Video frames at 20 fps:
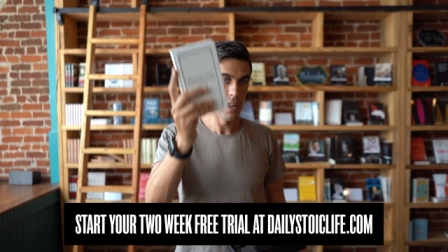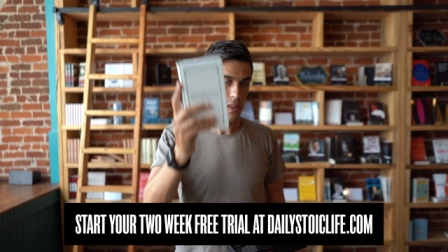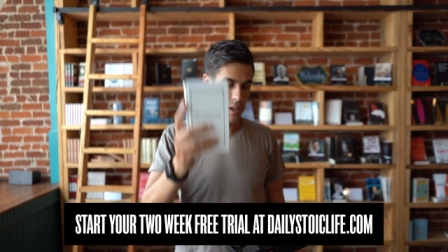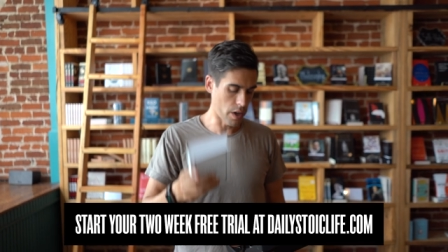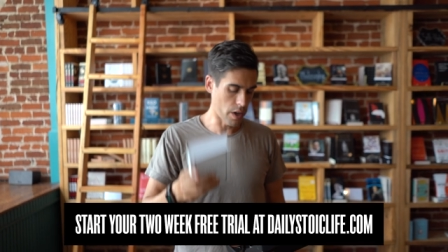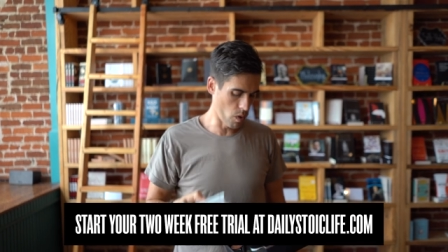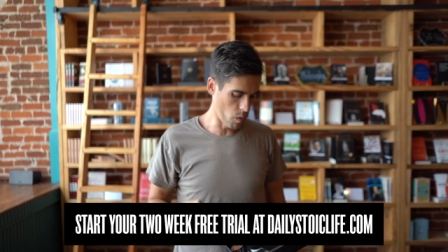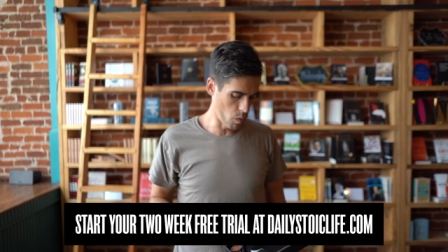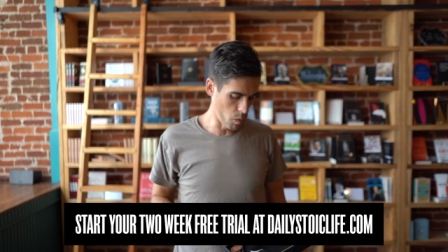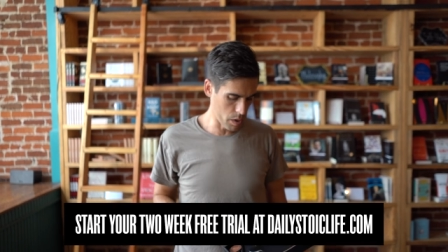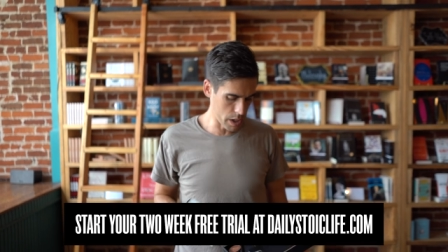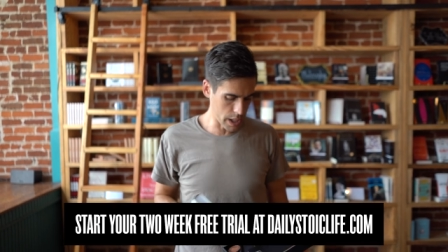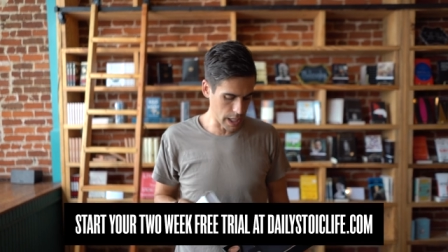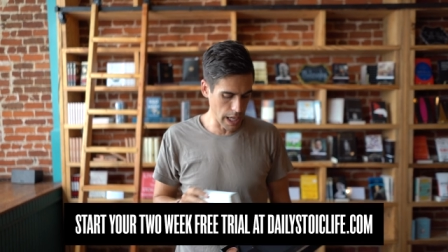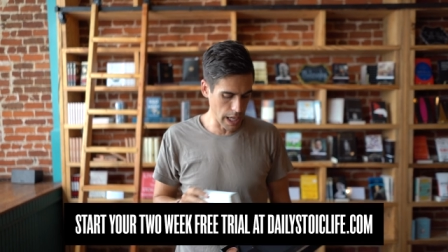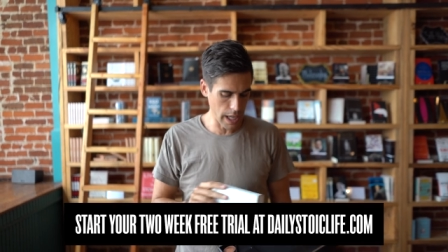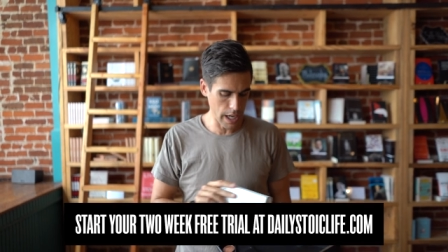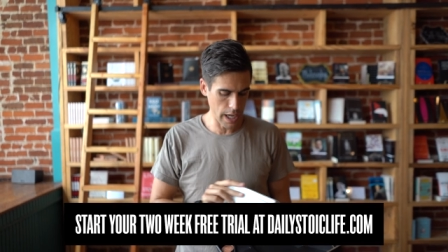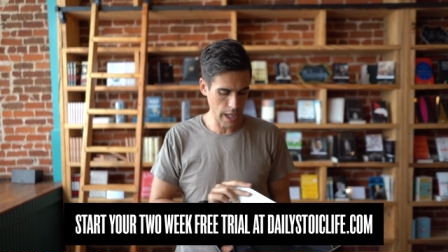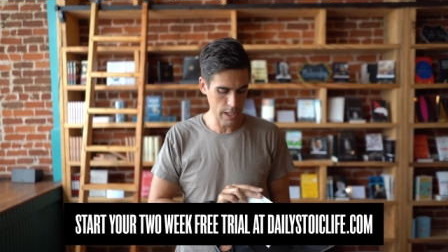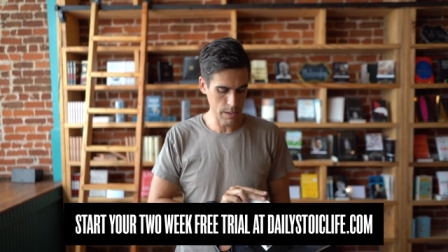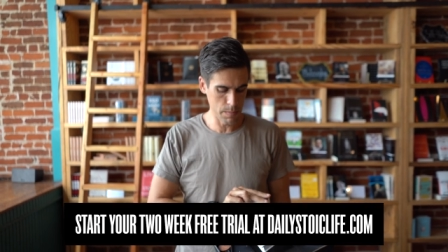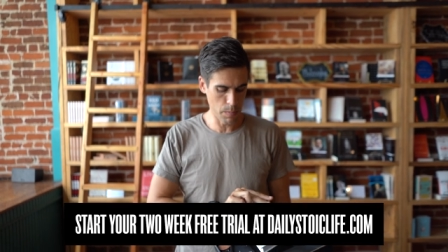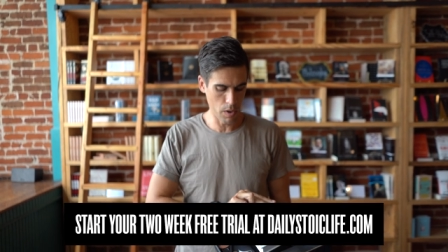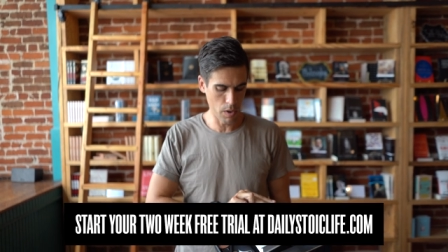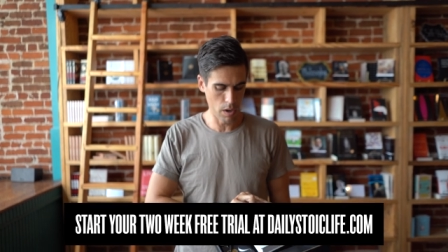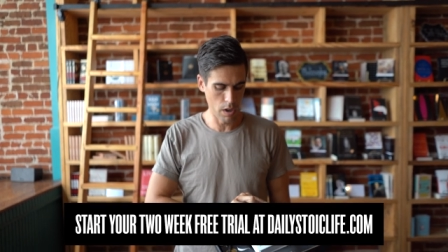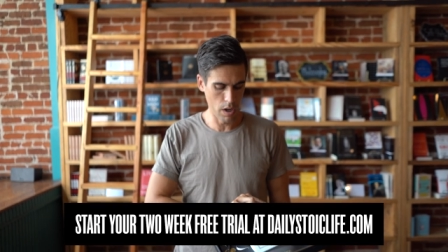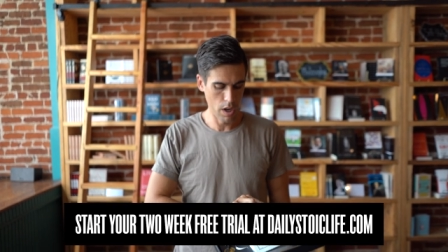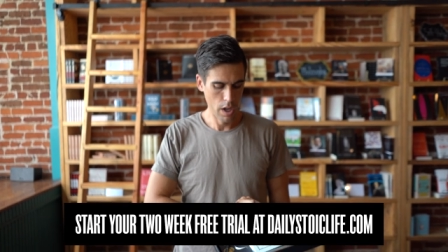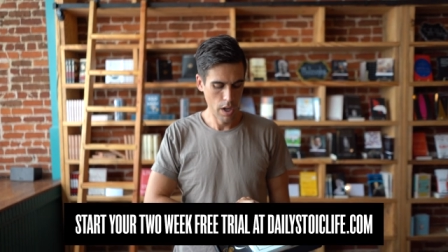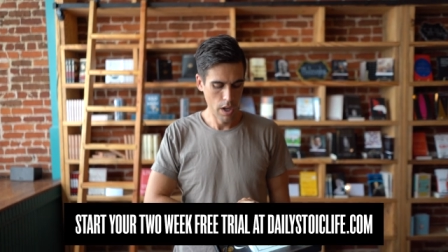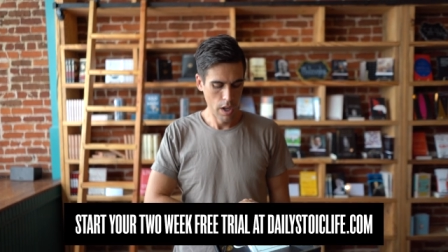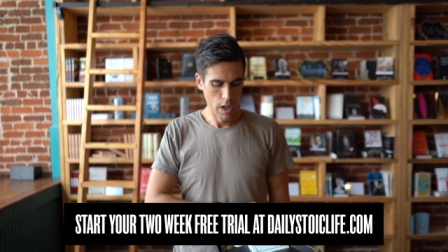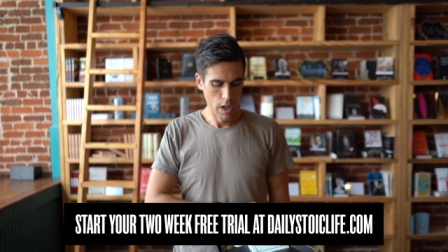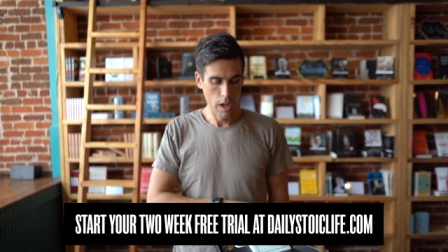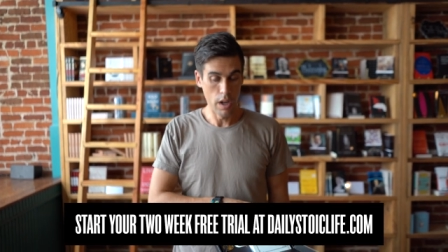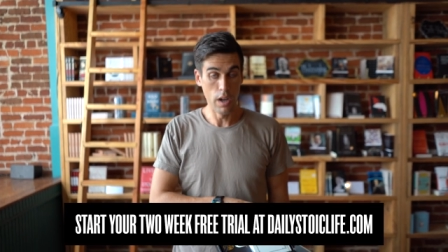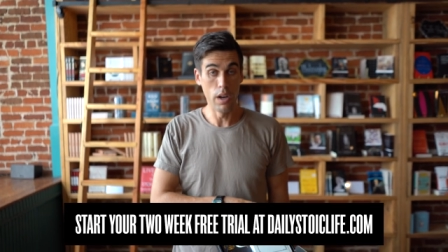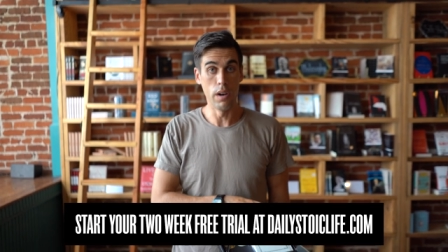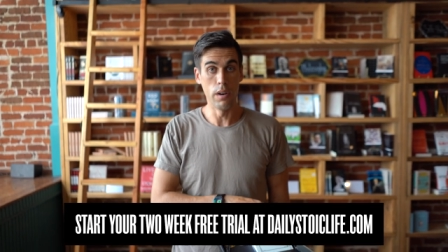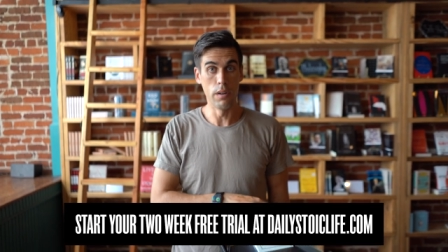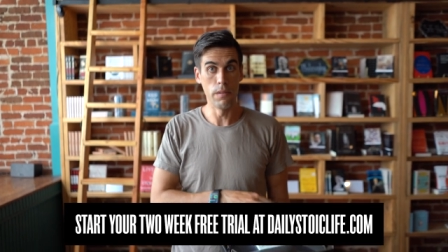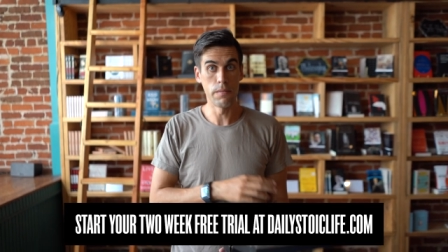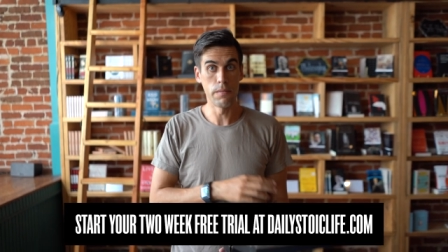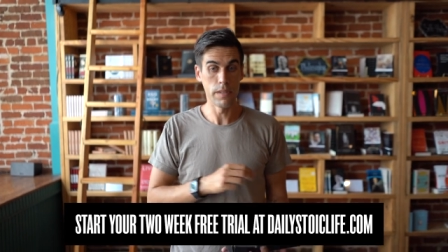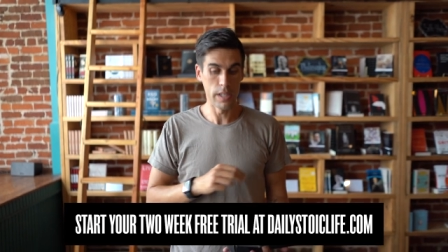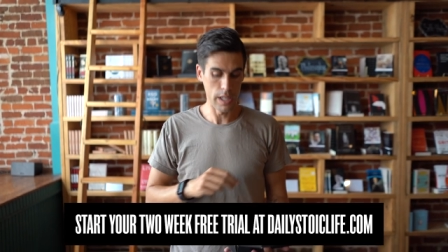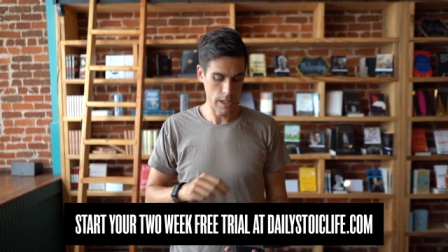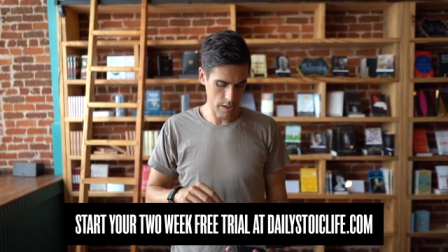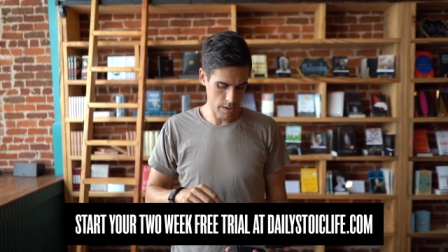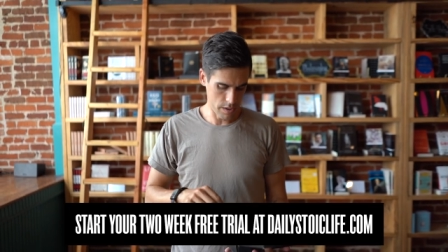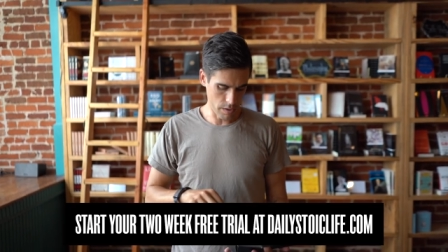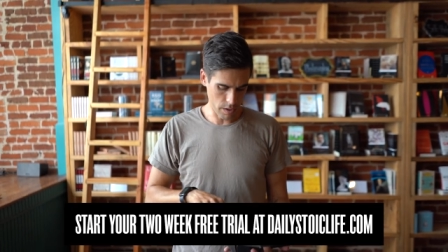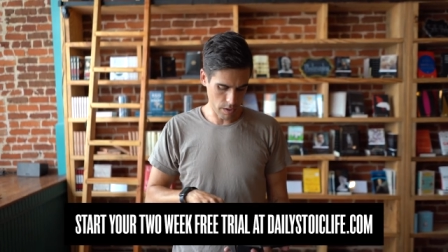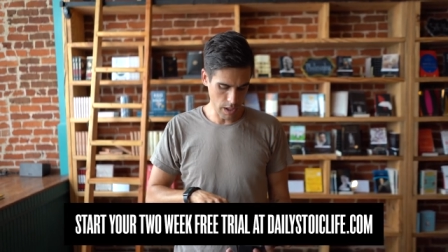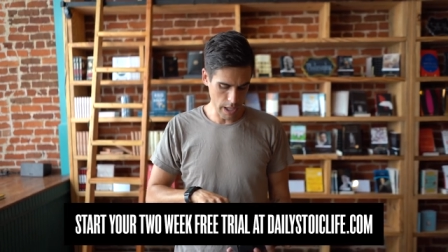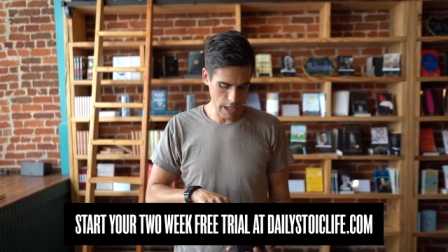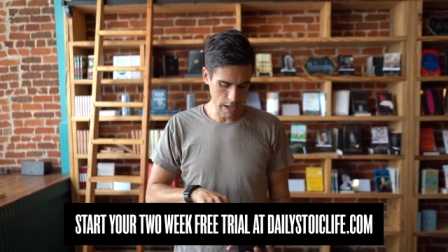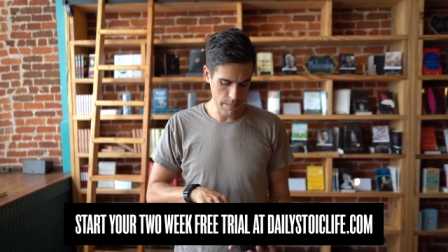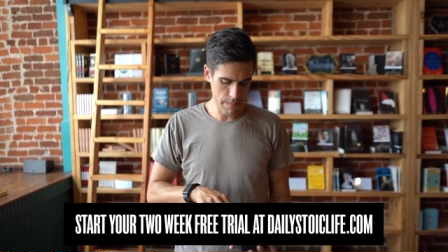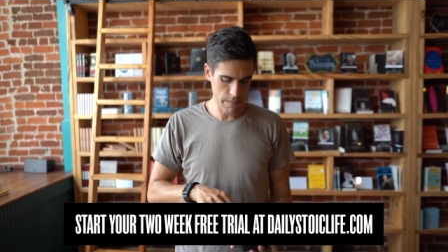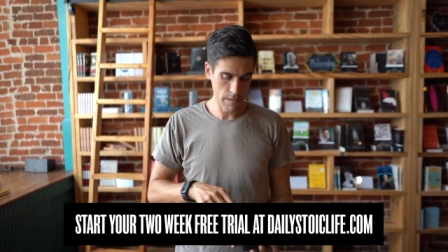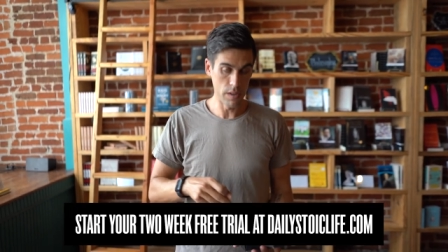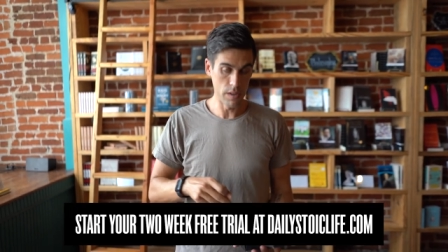You can only get as part of Daily Stoic Life.